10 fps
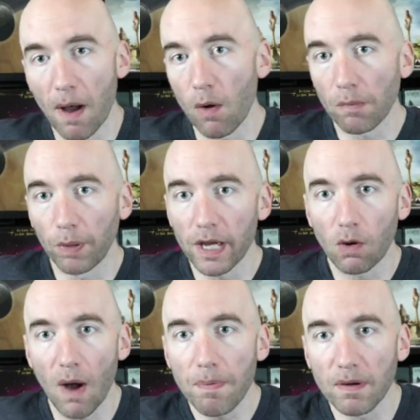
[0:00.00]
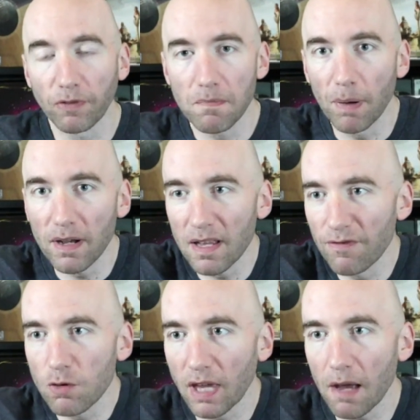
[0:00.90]
I want to play it cooperatively. But if
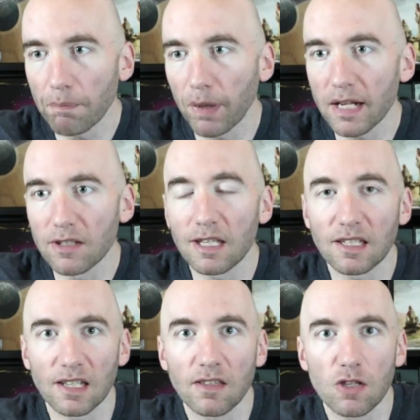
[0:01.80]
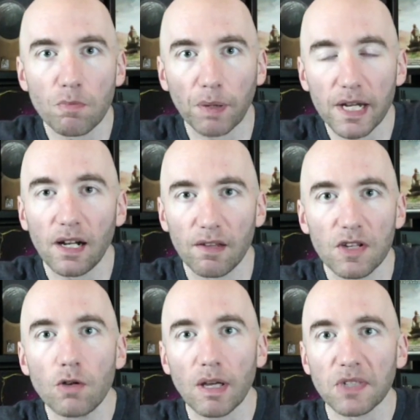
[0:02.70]
you can't play it to the extent that you played it on the
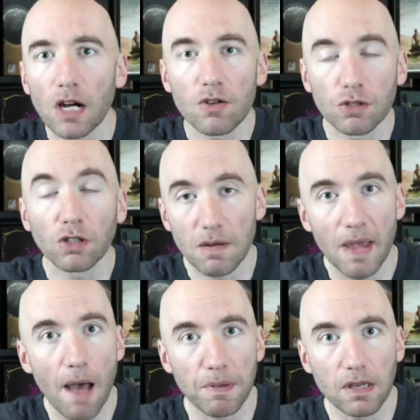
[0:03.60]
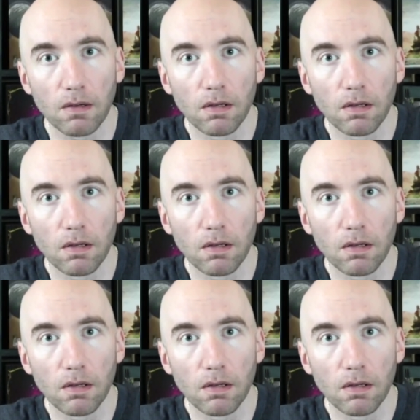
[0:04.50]
video game side, are you still going to be happy?